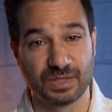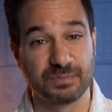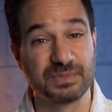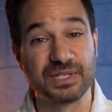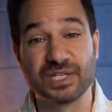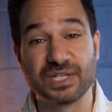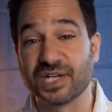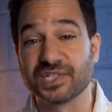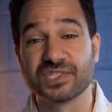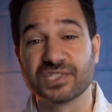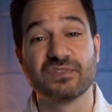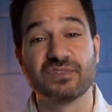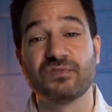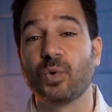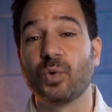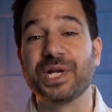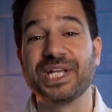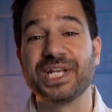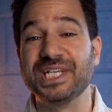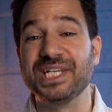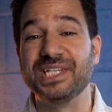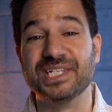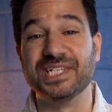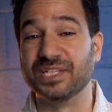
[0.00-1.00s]
Because of what
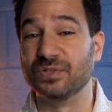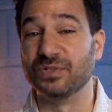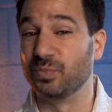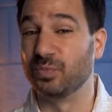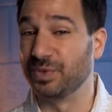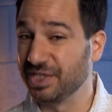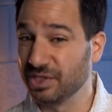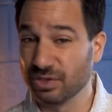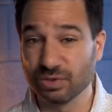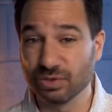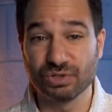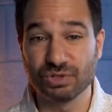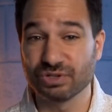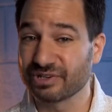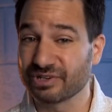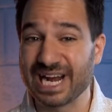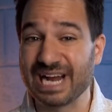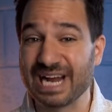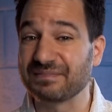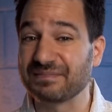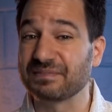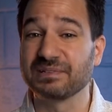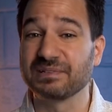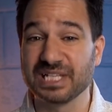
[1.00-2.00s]
He did, we no longer
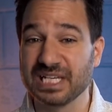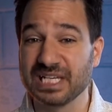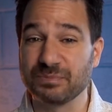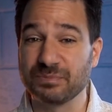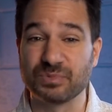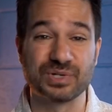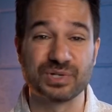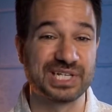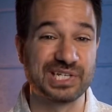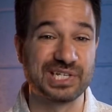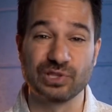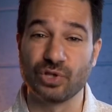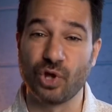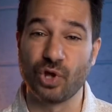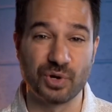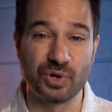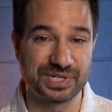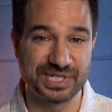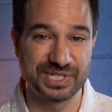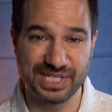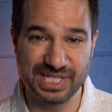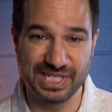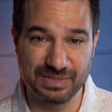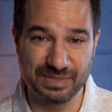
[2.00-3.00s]
have to labor in law
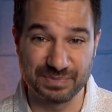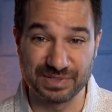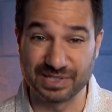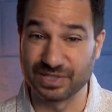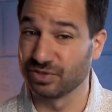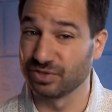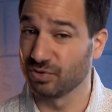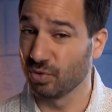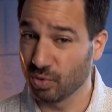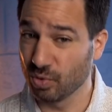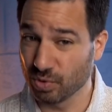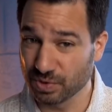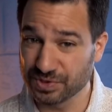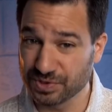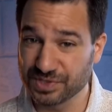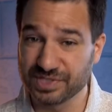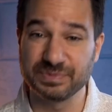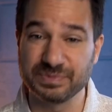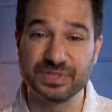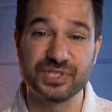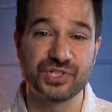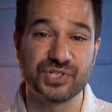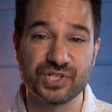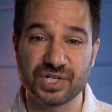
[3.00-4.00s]
keeping in order to
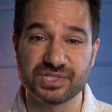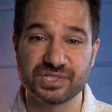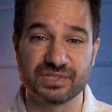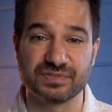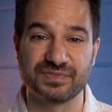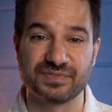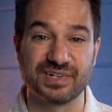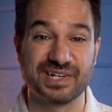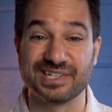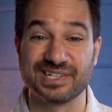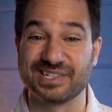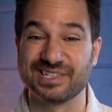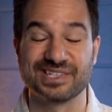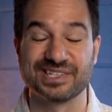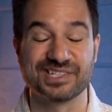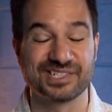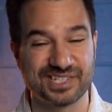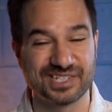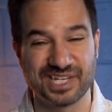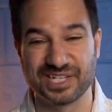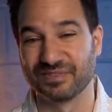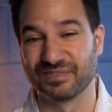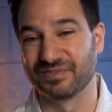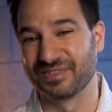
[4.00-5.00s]
be justified in the
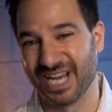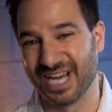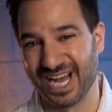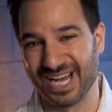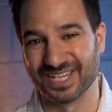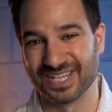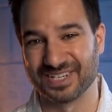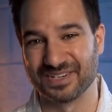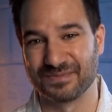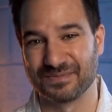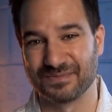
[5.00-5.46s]
sight of God.